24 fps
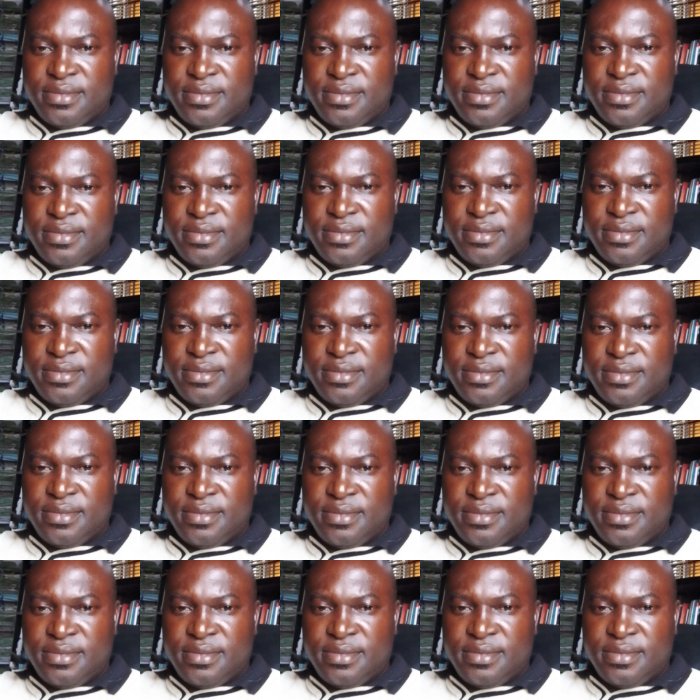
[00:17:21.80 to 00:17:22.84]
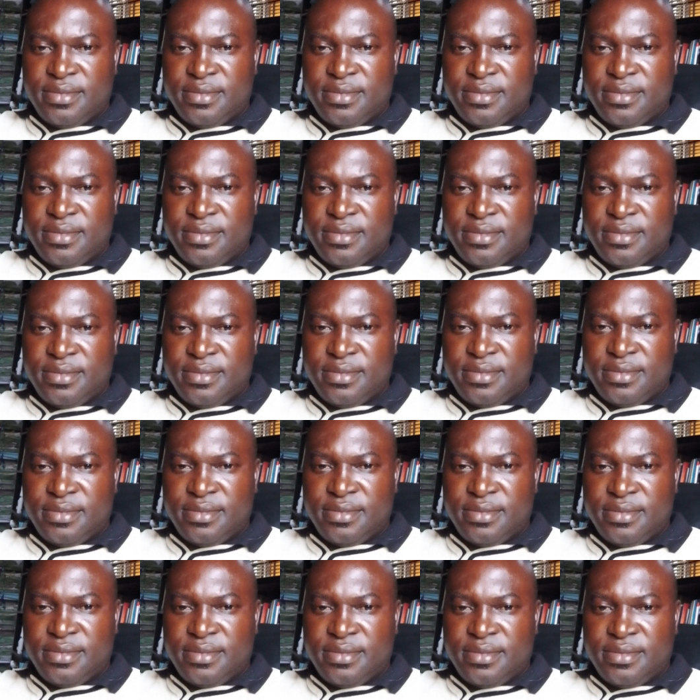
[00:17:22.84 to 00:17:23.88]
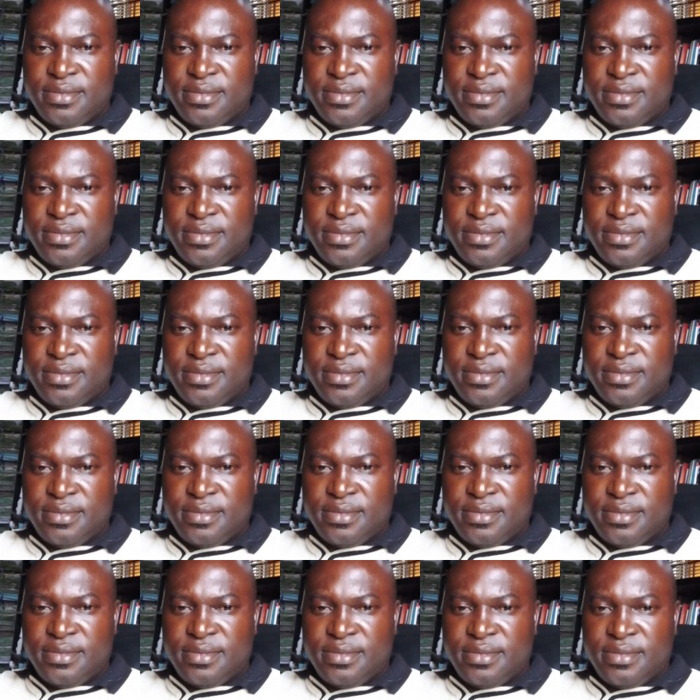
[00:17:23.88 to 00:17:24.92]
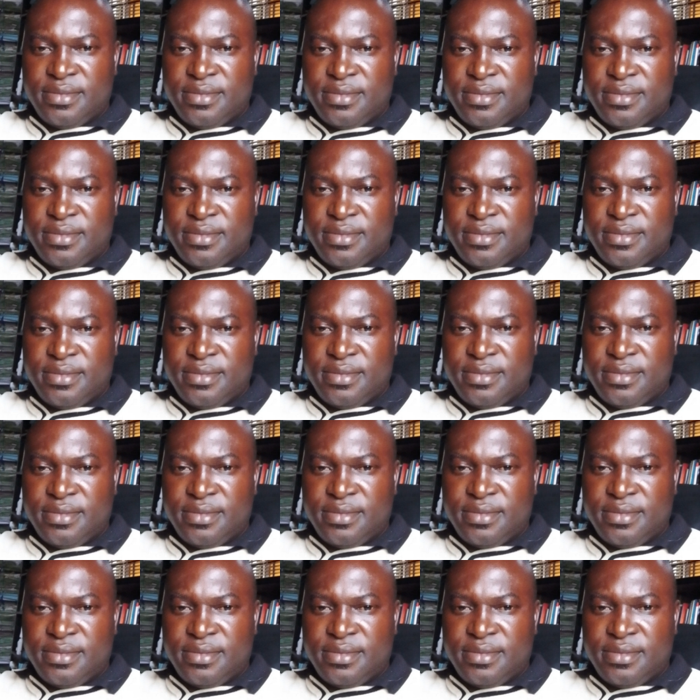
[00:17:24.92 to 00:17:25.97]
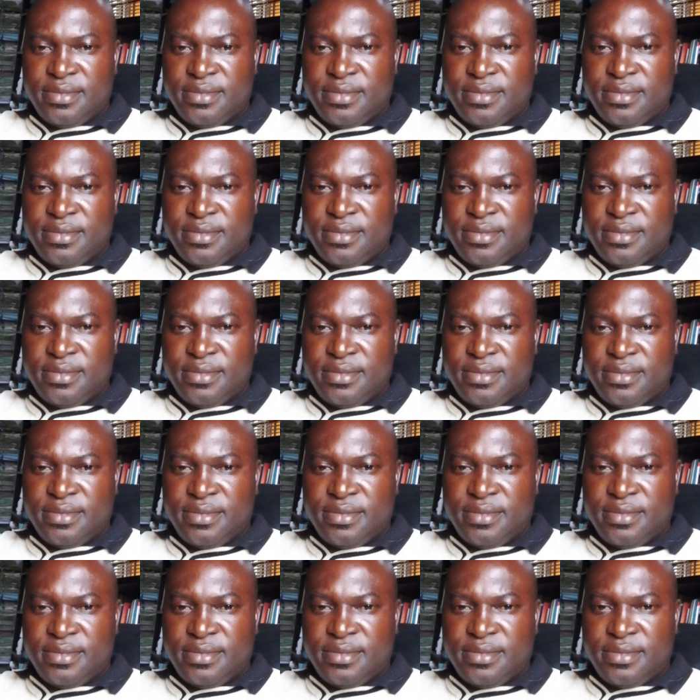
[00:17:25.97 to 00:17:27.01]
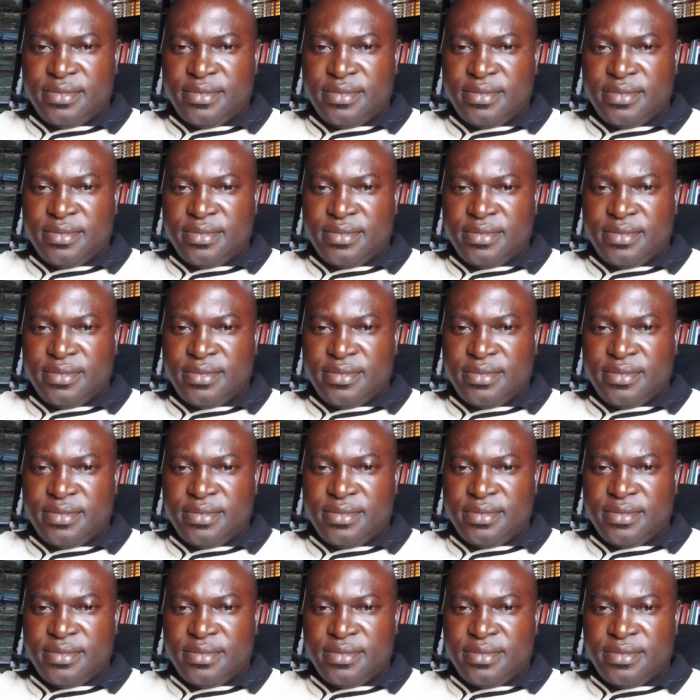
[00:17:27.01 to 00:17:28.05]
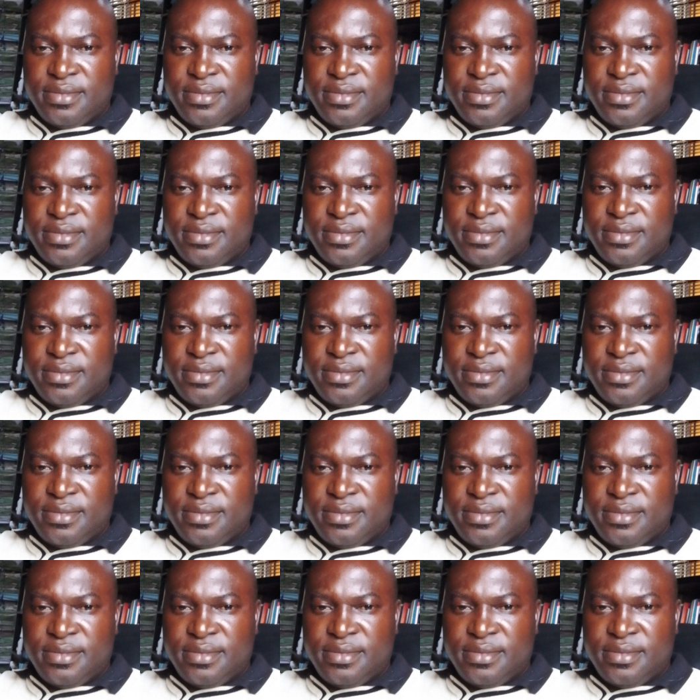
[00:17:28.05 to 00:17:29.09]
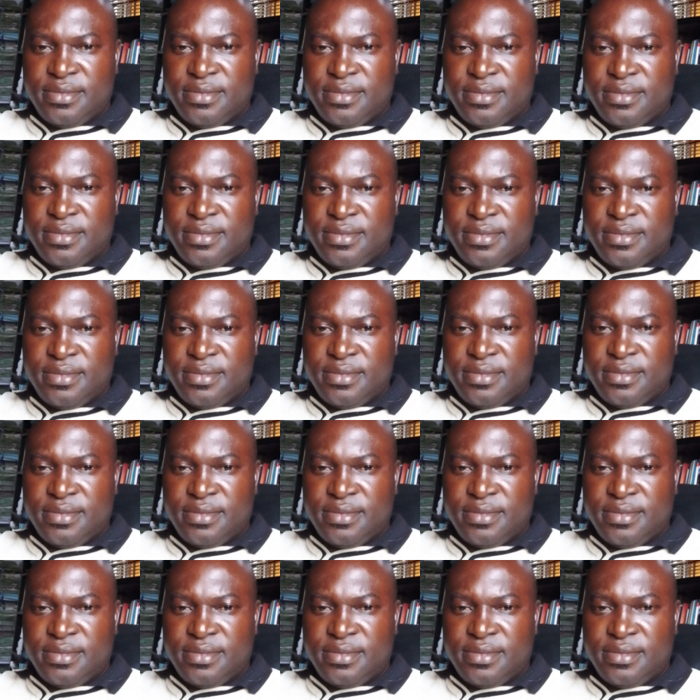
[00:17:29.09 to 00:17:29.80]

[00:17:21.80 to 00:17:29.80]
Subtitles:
This person isn't speaking.